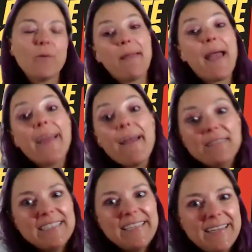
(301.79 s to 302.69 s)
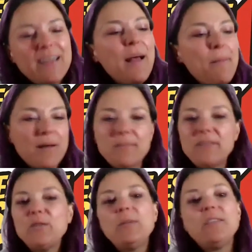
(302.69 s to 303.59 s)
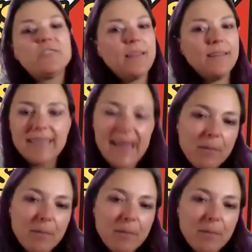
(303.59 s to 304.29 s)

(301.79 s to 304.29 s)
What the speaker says: I haven't seen it, but I'm assuming there's a little table